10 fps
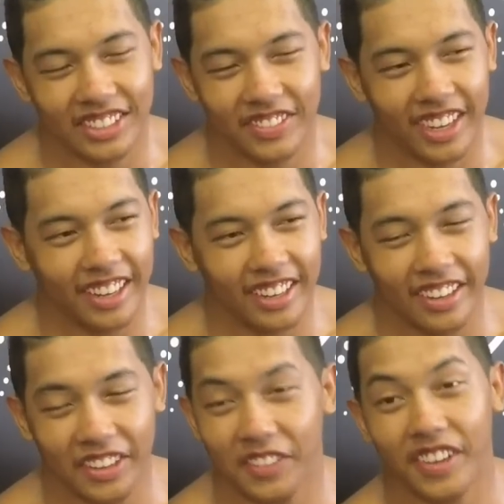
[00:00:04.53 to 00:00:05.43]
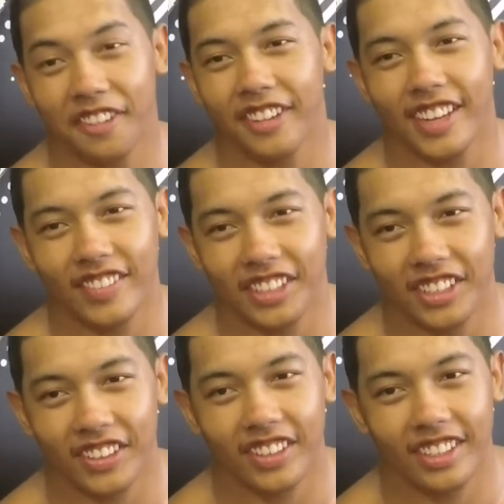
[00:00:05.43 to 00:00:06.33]
Cause man, I love my
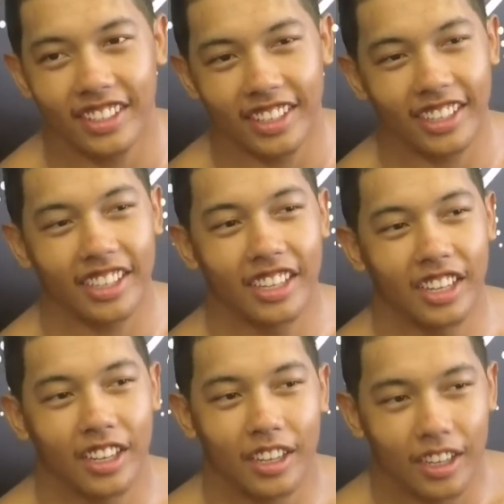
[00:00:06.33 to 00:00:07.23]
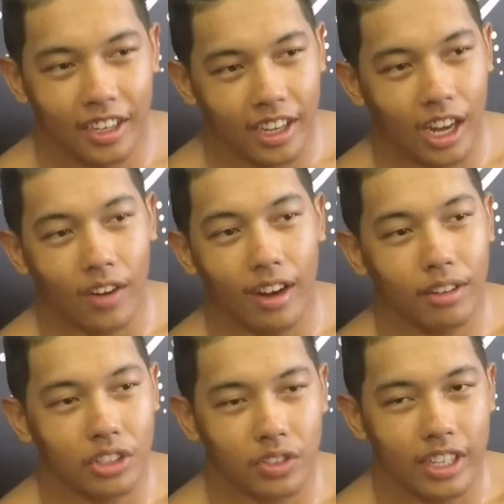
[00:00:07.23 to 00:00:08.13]
family, you know, and then like how
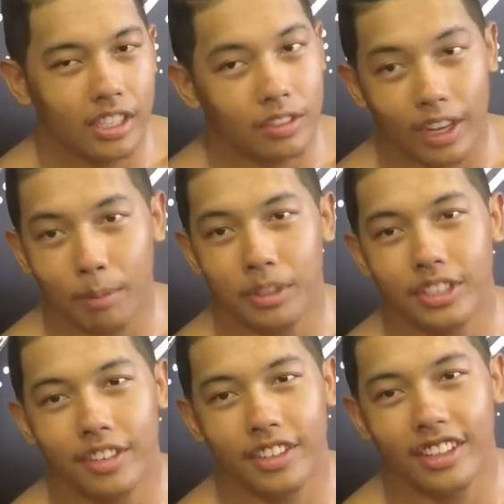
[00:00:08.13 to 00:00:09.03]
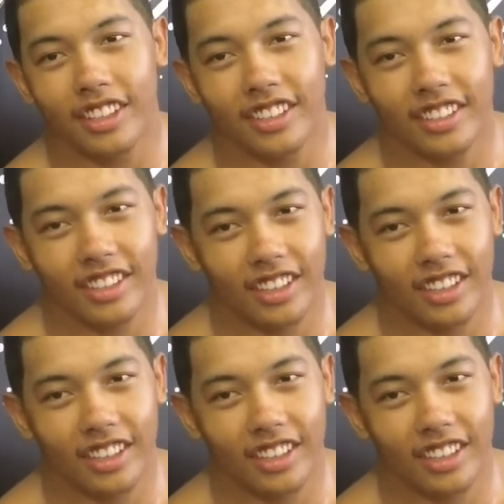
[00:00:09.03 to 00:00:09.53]
I was raised, family is everything.